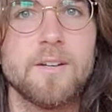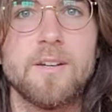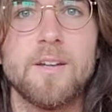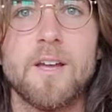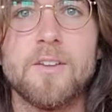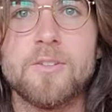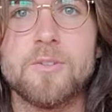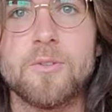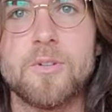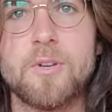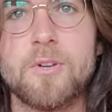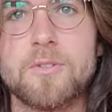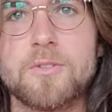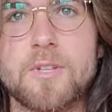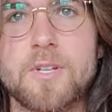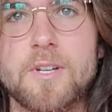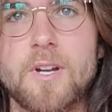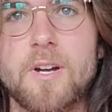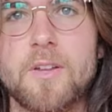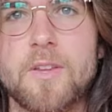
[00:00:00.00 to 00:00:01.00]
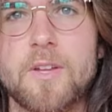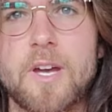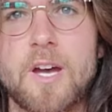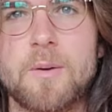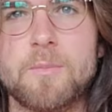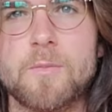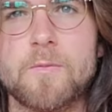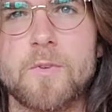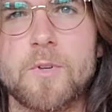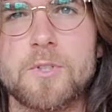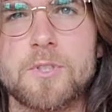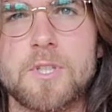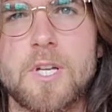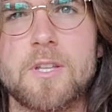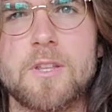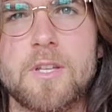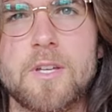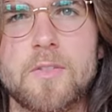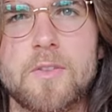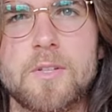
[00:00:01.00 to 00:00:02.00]
And you'll notice, like on the album version, I
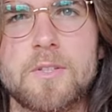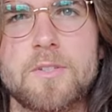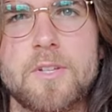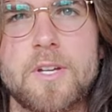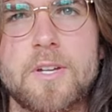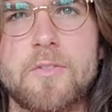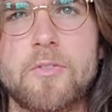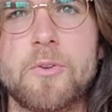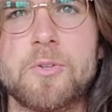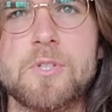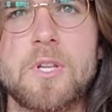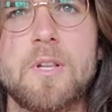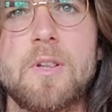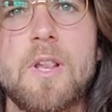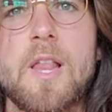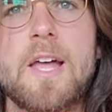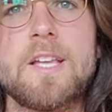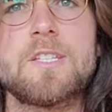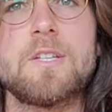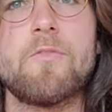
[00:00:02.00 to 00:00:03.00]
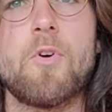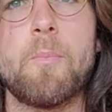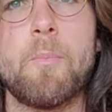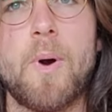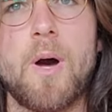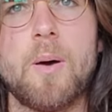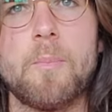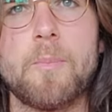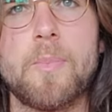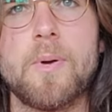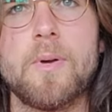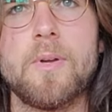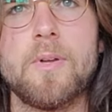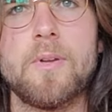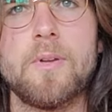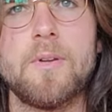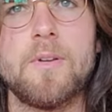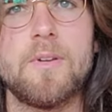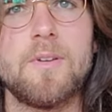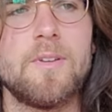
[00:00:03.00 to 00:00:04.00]
think it's like there's a less of a bump
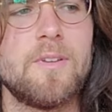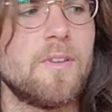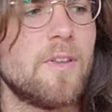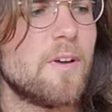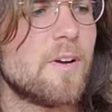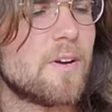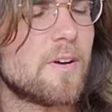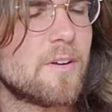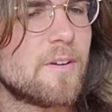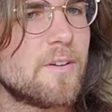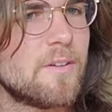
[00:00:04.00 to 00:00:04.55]
there.